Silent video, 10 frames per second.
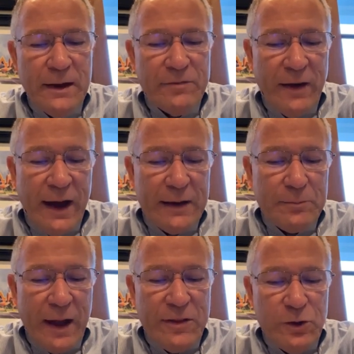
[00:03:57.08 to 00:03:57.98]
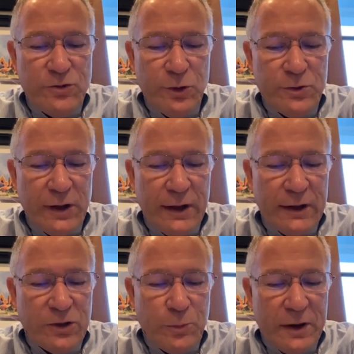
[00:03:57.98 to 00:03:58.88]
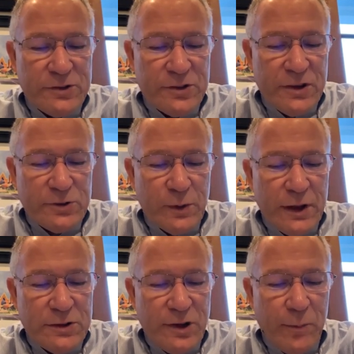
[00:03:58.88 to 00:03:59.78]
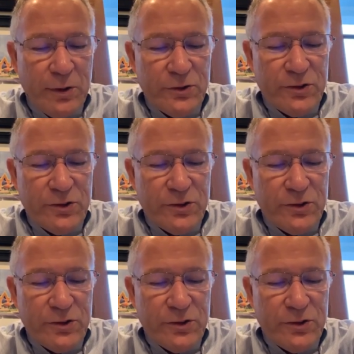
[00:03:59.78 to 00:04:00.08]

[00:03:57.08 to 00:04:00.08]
In fact, Matthew 2:10 expresses this with a double